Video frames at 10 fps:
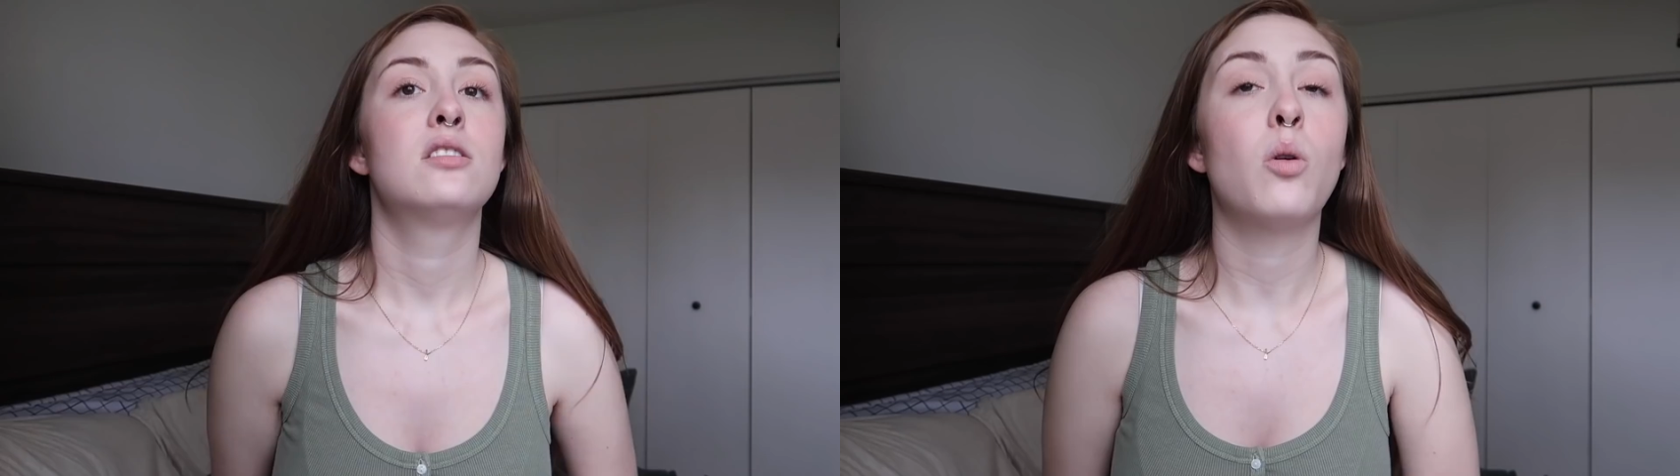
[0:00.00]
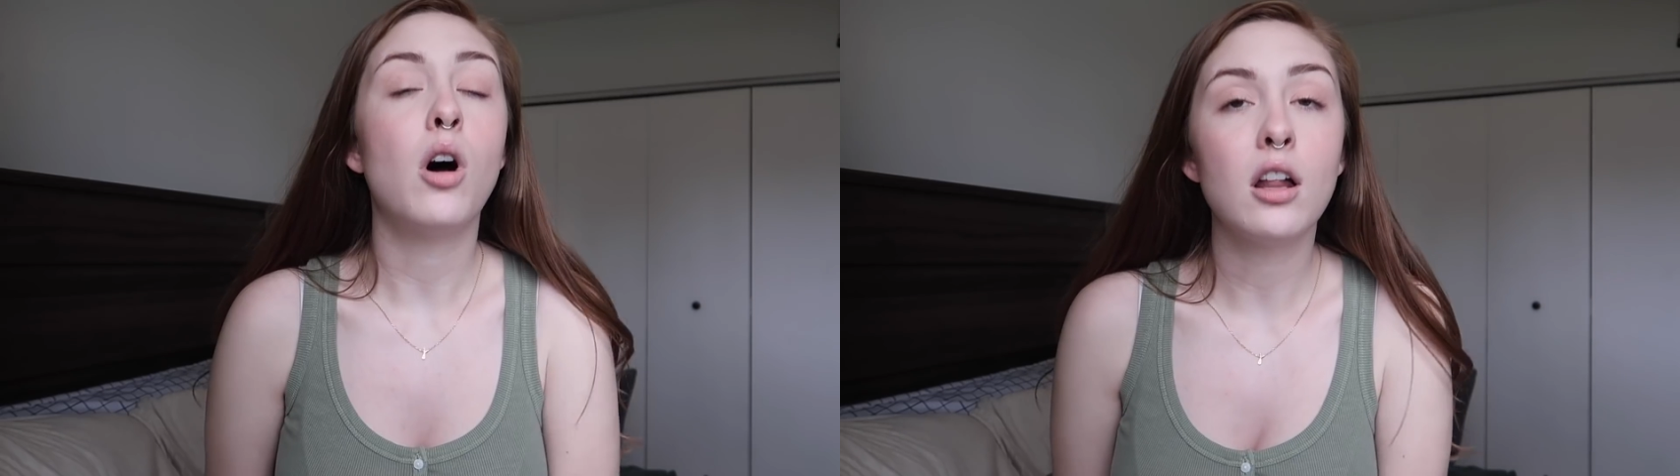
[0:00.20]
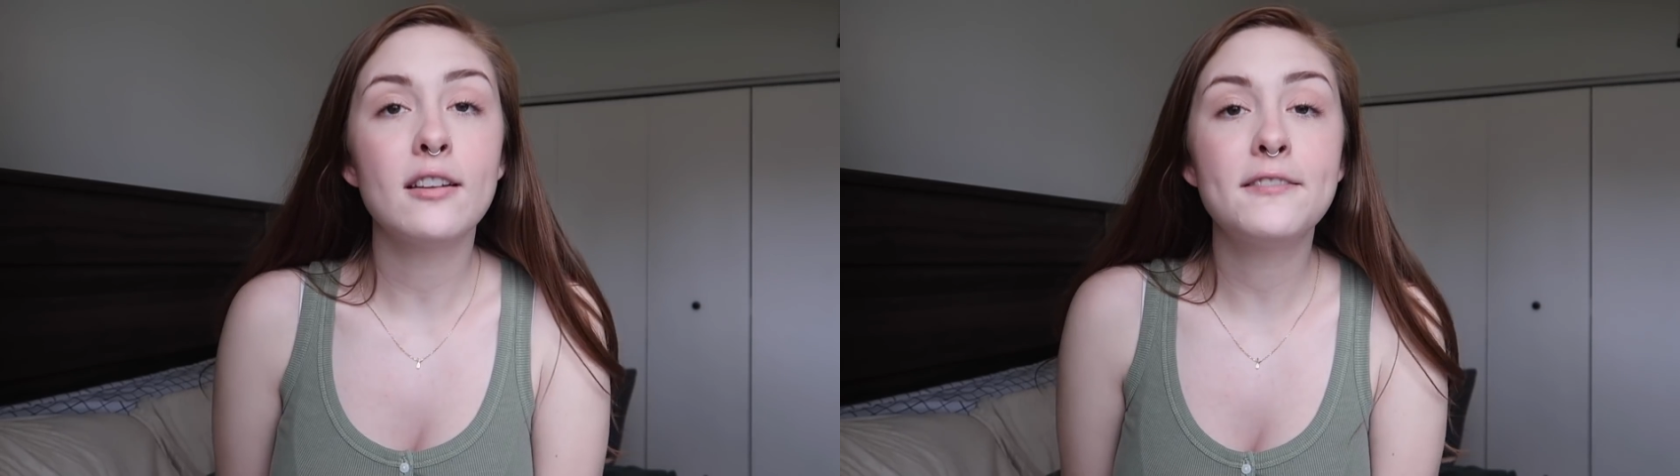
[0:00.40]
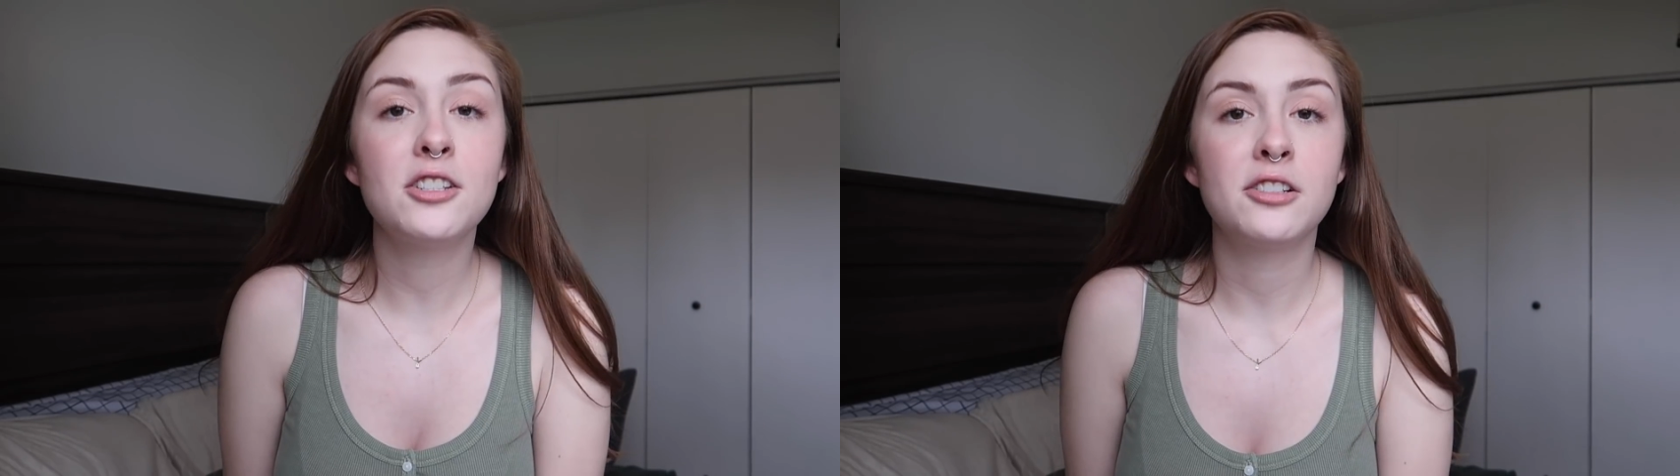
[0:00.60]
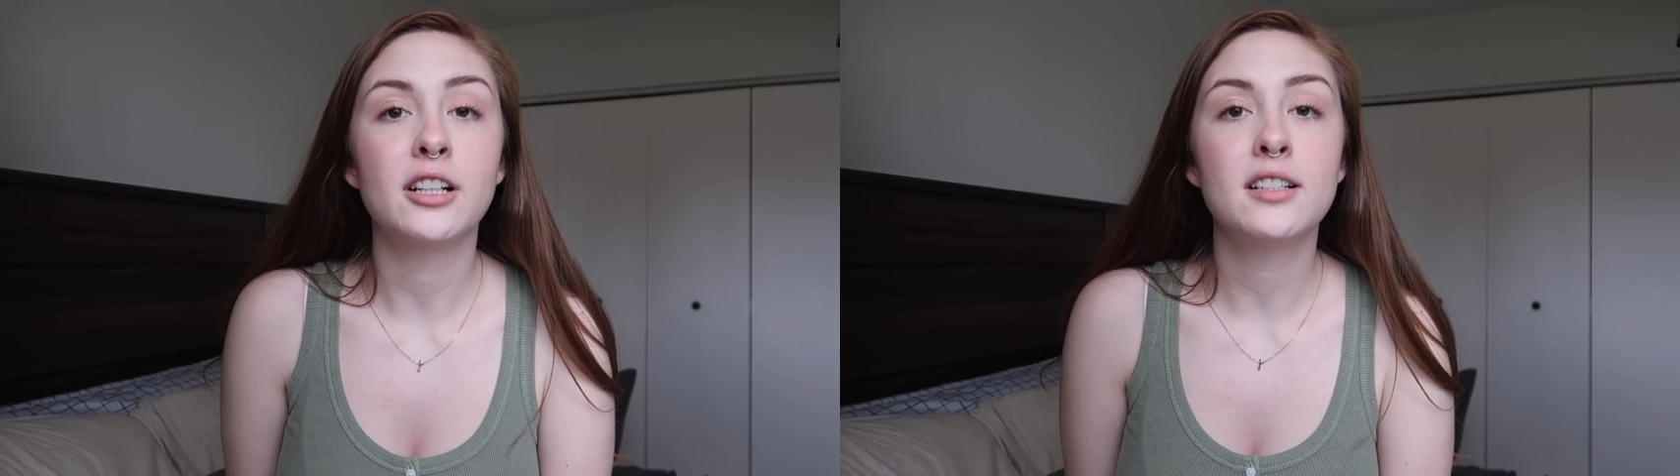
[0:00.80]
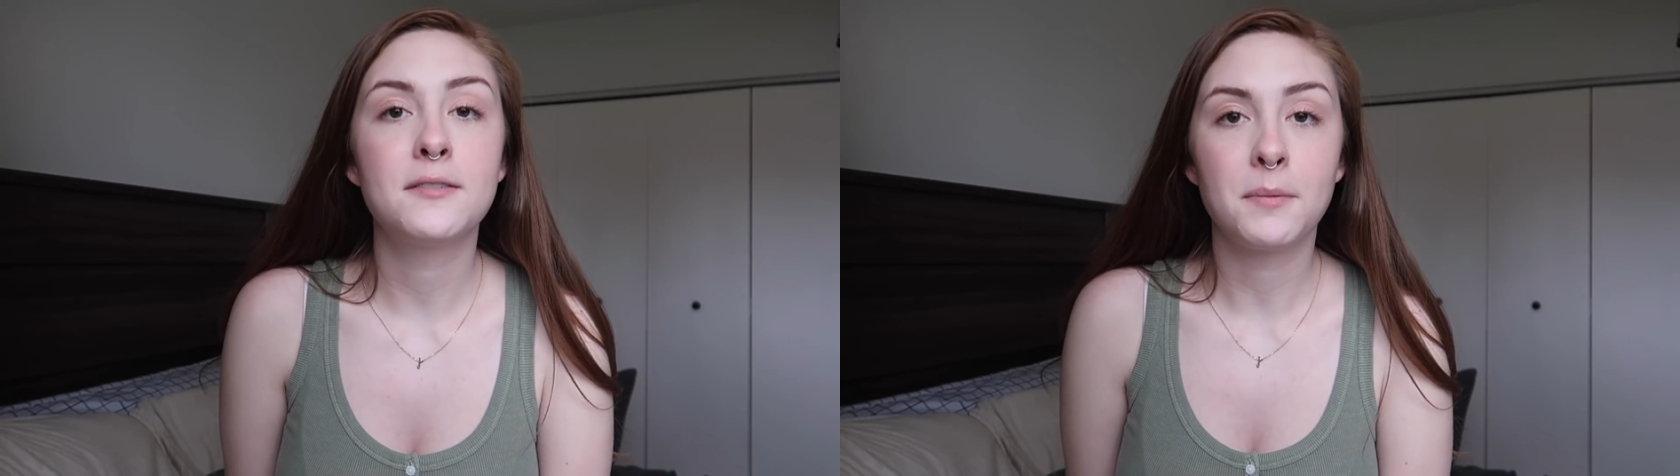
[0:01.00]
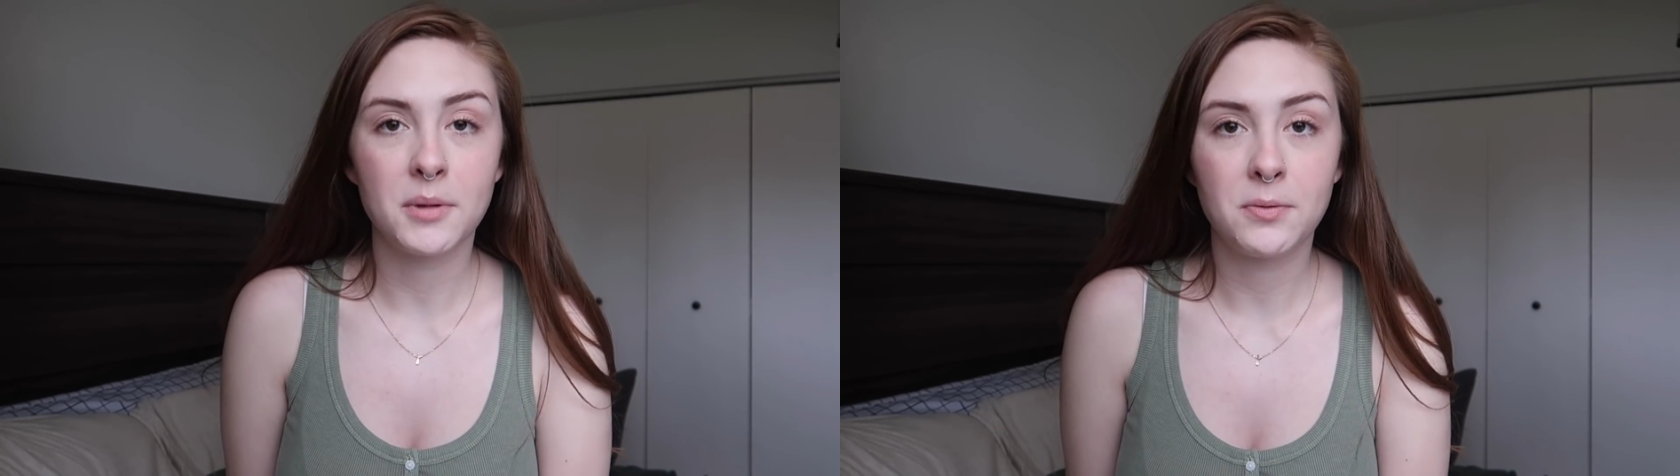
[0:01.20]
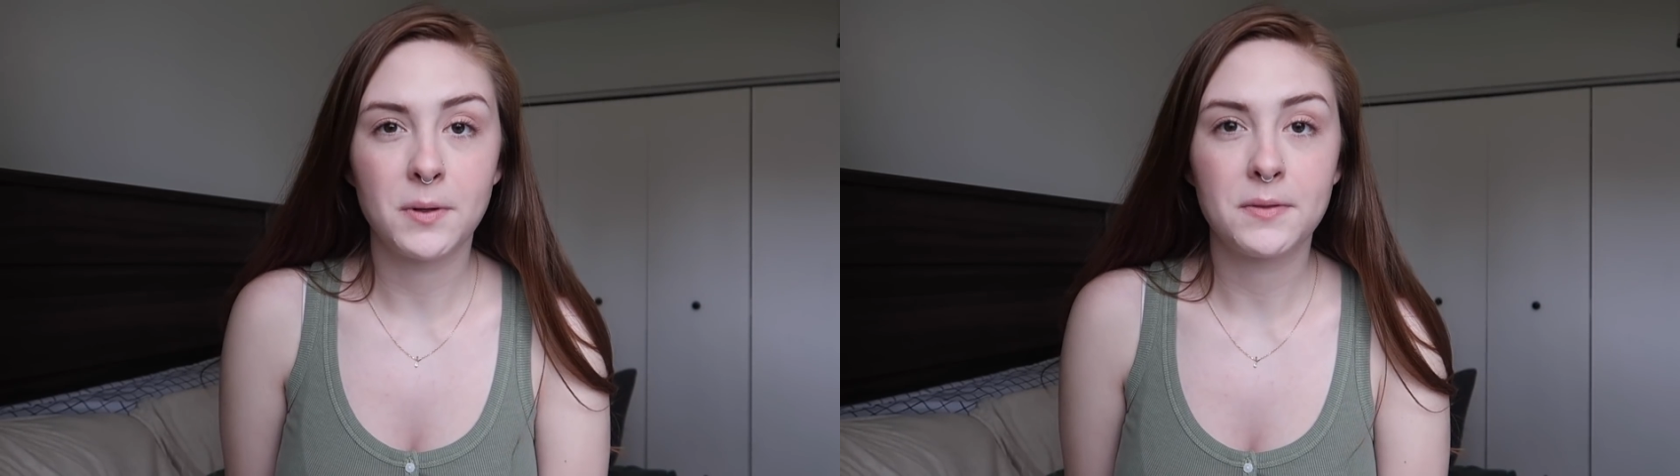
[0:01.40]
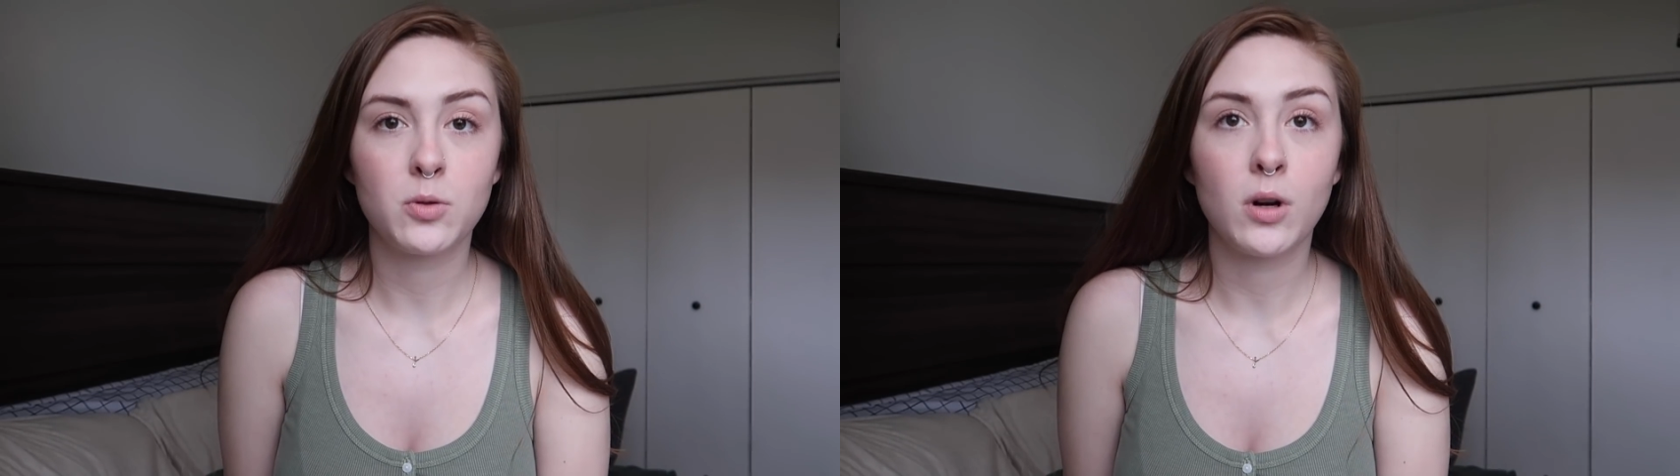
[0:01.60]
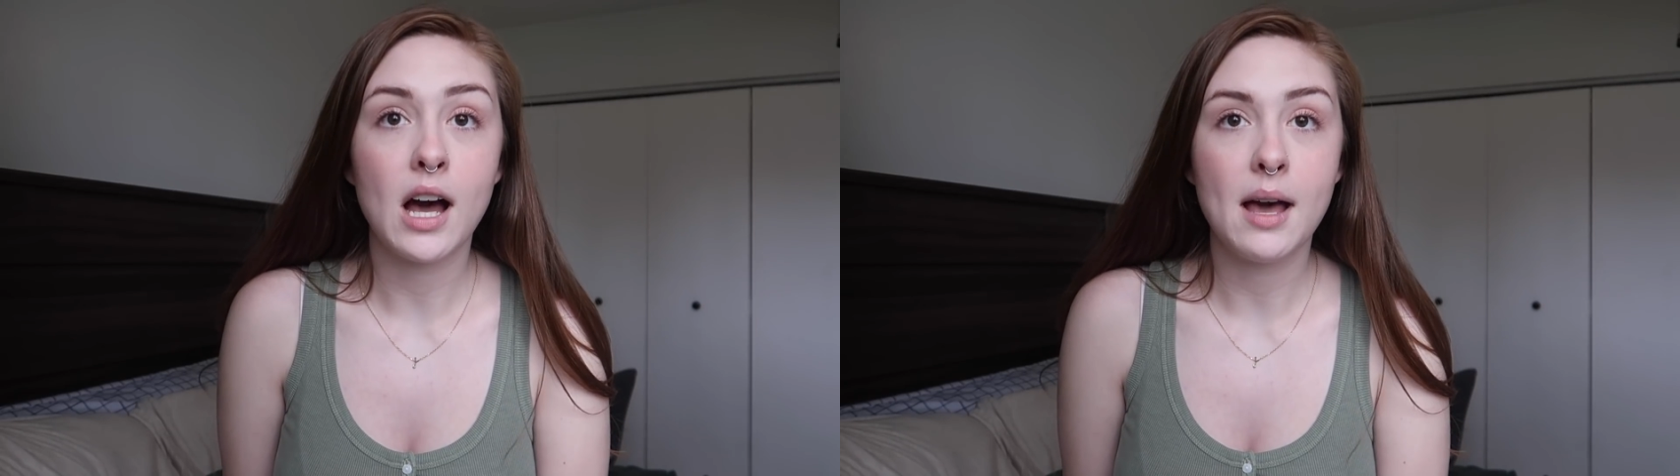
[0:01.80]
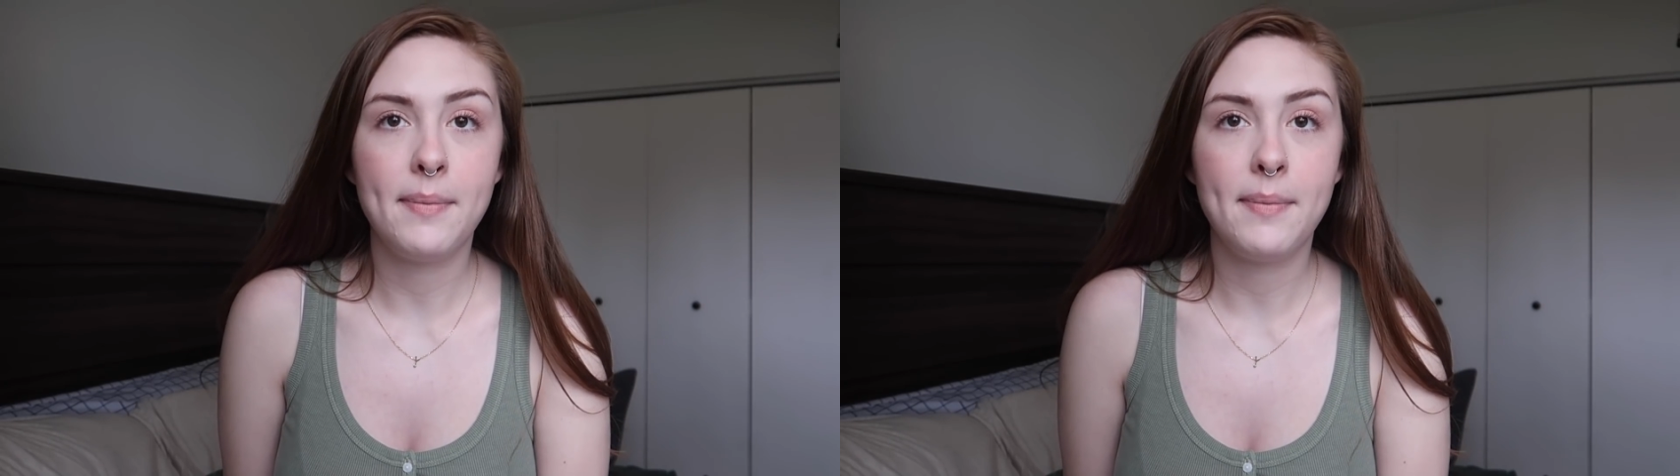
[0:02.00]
So all of the shirts from the thrift store